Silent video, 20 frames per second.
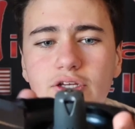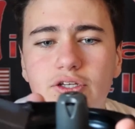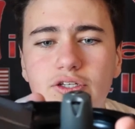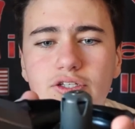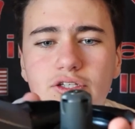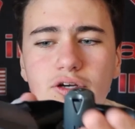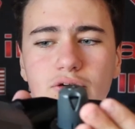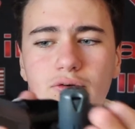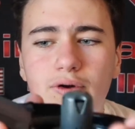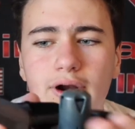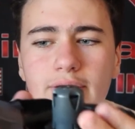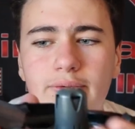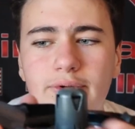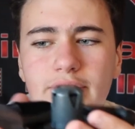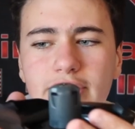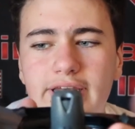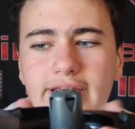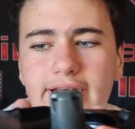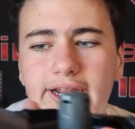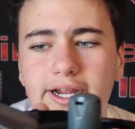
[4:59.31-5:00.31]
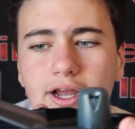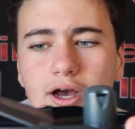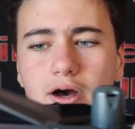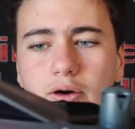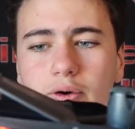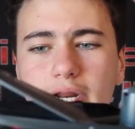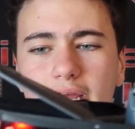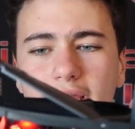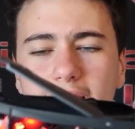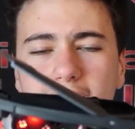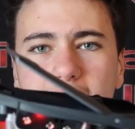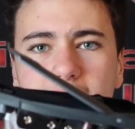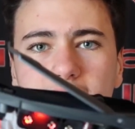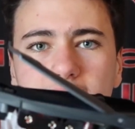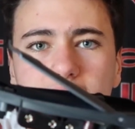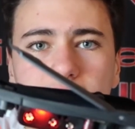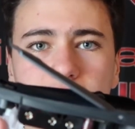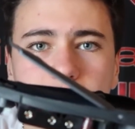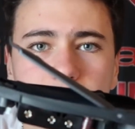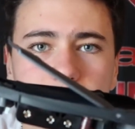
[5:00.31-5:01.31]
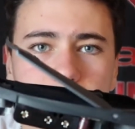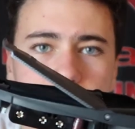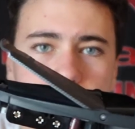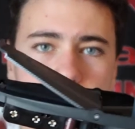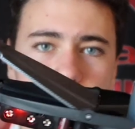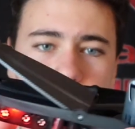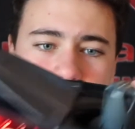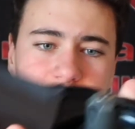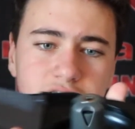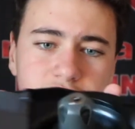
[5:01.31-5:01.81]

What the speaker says: So right when you get it going again, it